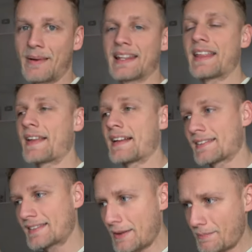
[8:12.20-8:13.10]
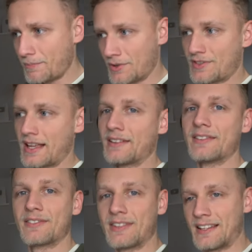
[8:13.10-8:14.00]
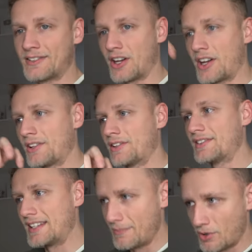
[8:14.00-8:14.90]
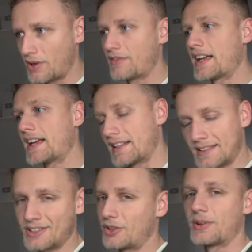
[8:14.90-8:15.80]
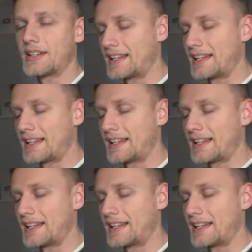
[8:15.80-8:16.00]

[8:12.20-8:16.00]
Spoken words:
I let that slip, which then in turn demotivated, you know.